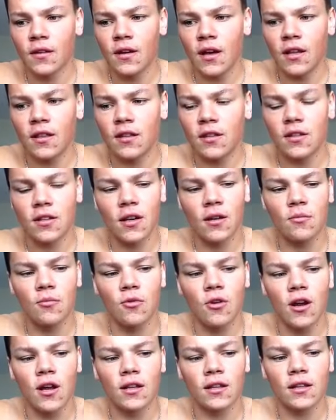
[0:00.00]
at the same
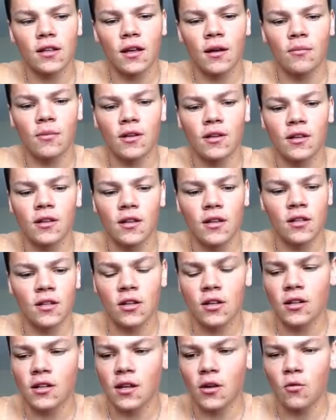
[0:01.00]
rate, I mean, it's
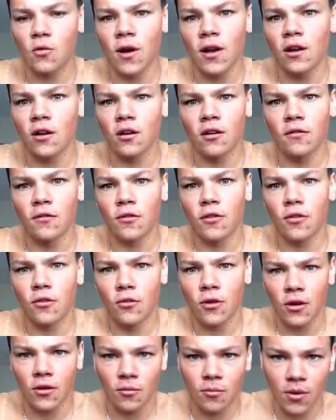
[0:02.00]
going to take way longer for the
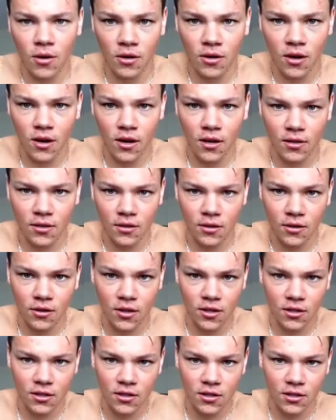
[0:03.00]
300-pound guy. So you
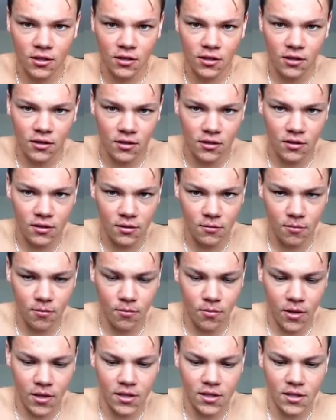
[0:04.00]
can just
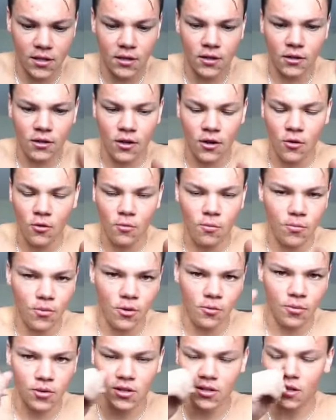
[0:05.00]
basically go per
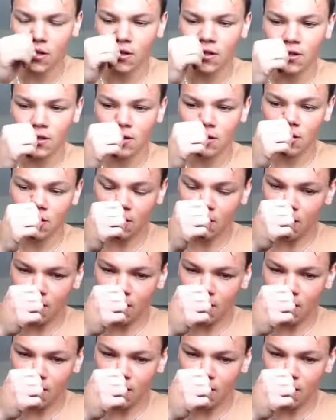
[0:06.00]
percentages.